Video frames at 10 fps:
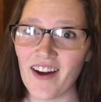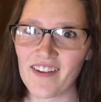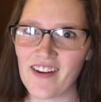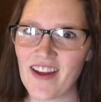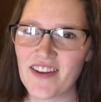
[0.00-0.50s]

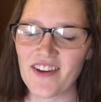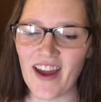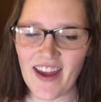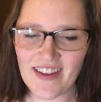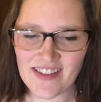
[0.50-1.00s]
Alright, you
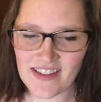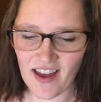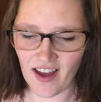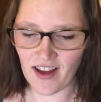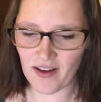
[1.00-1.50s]
guys.
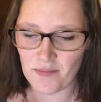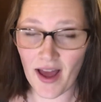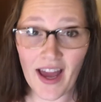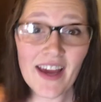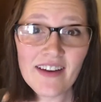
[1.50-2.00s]
Um,
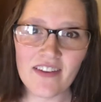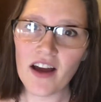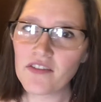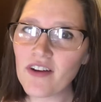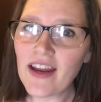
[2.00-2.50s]
I
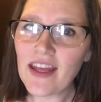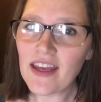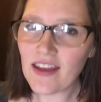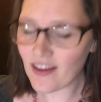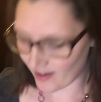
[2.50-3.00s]
got
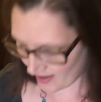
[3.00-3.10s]
ready.